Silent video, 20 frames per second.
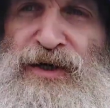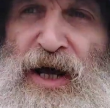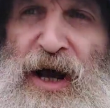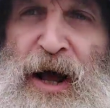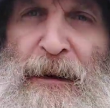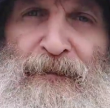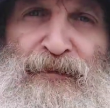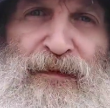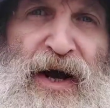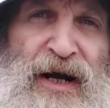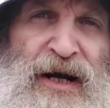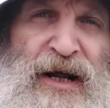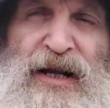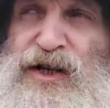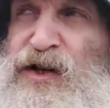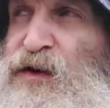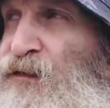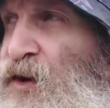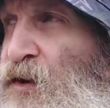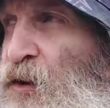an
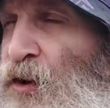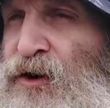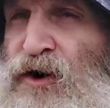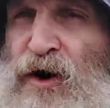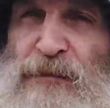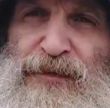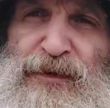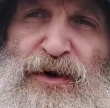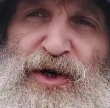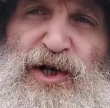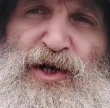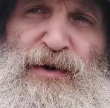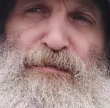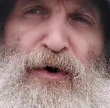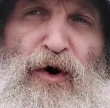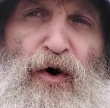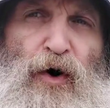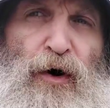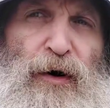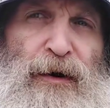interview on Optus
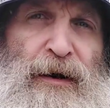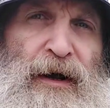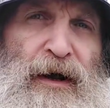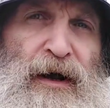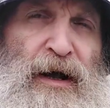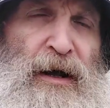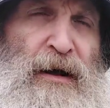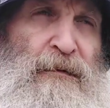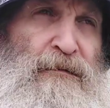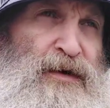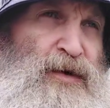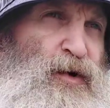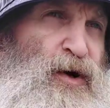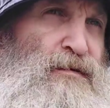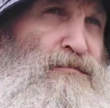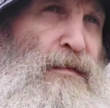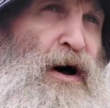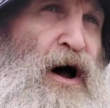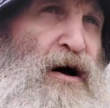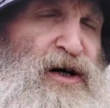Sport
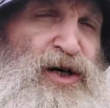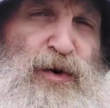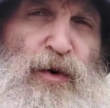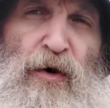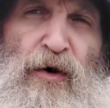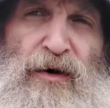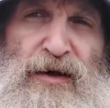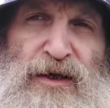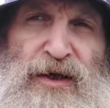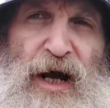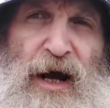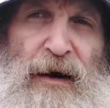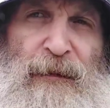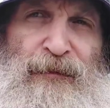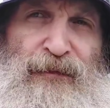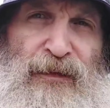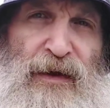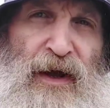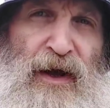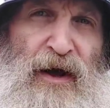between Mark Schwarzer,
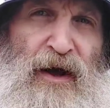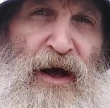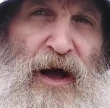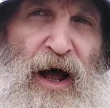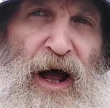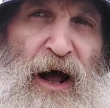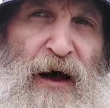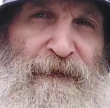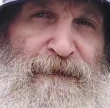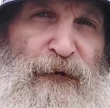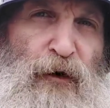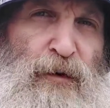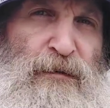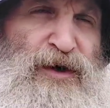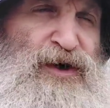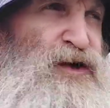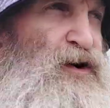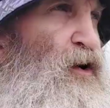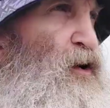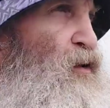
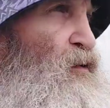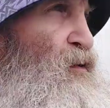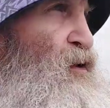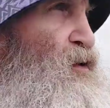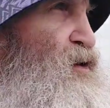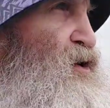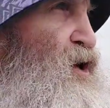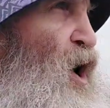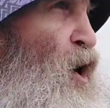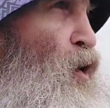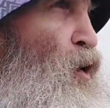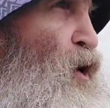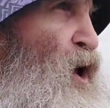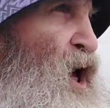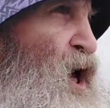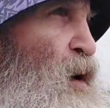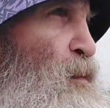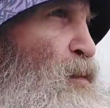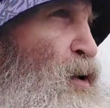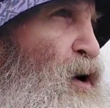former Socceroos
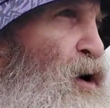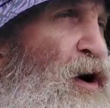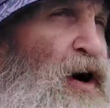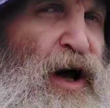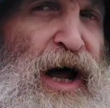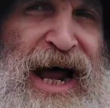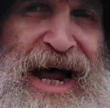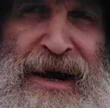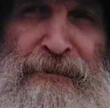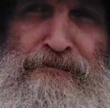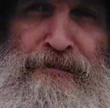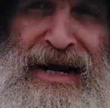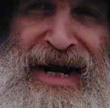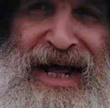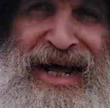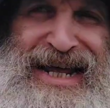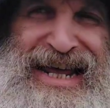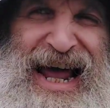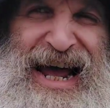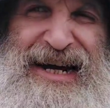goalkeeper, and
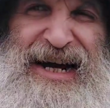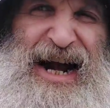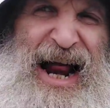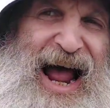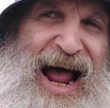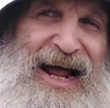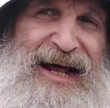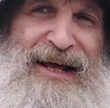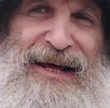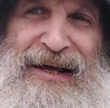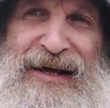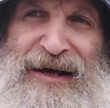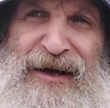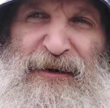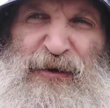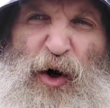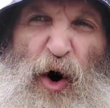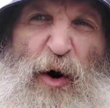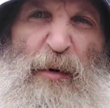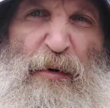Mile Jedinak,
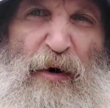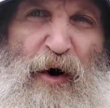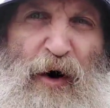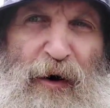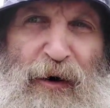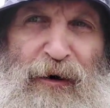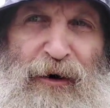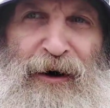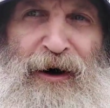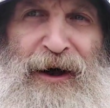Dobro,